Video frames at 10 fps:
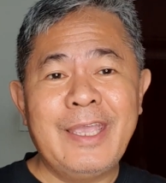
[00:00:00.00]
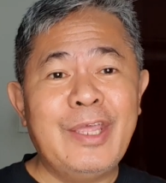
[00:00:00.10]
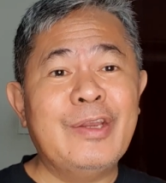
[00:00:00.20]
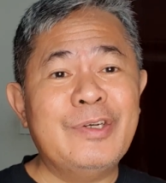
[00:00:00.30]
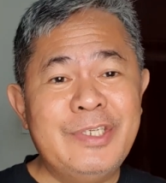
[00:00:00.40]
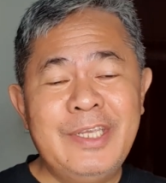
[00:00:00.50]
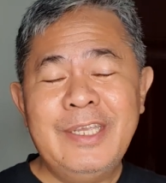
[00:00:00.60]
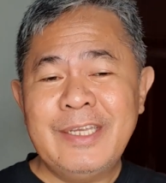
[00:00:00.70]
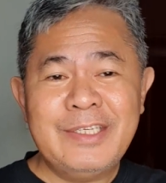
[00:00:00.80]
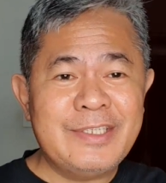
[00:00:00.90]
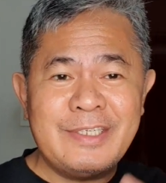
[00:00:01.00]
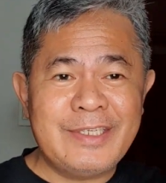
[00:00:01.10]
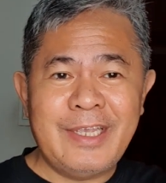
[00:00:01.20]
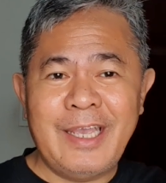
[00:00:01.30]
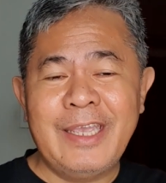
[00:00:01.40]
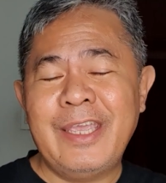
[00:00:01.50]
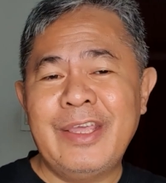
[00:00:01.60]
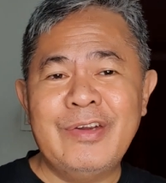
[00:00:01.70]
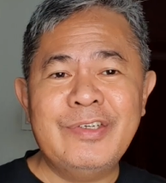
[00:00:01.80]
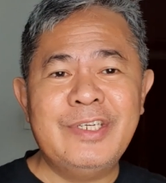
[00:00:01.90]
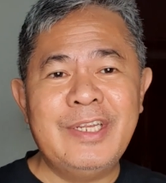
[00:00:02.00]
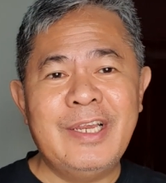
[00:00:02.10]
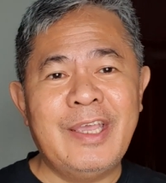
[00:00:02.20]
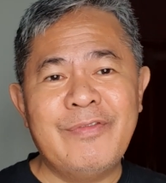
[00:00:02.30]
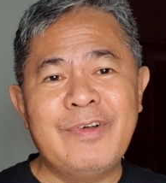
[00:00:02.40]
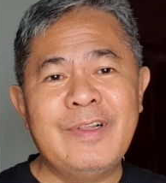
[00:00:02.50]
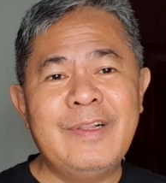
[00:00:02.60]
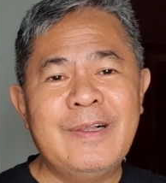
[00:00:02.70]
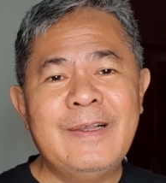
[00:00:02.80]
energy, his high energy level